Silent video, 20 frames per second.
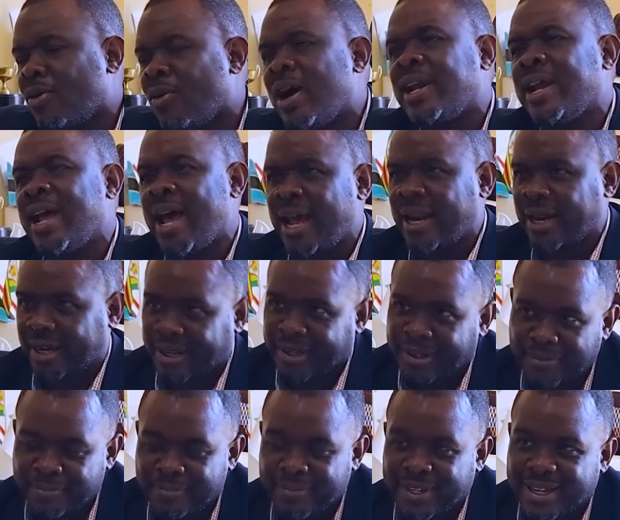kwarari.
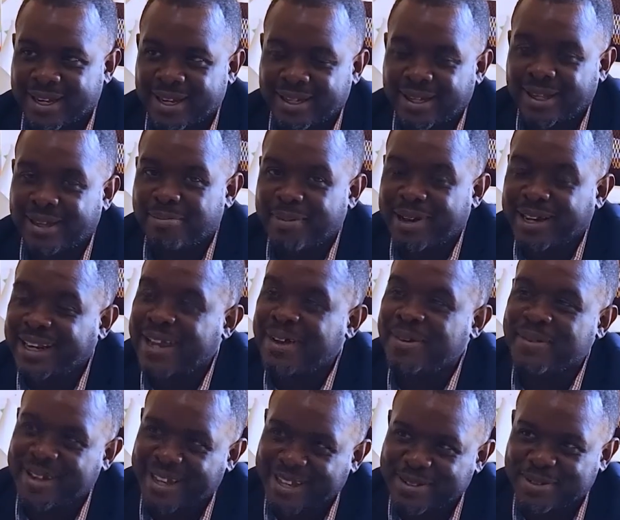Kana
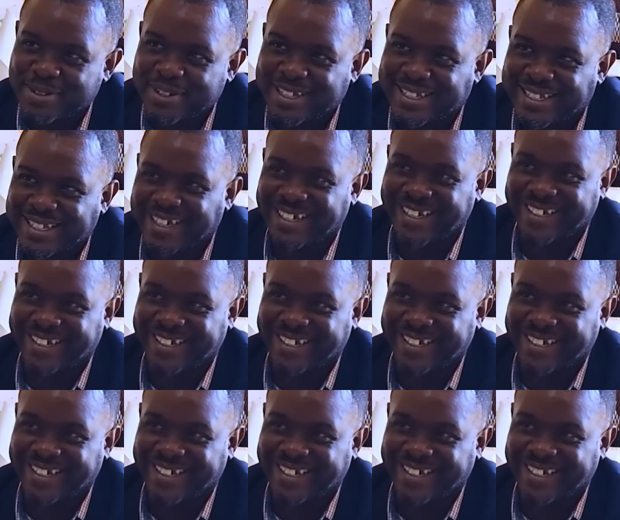mayam yazwita.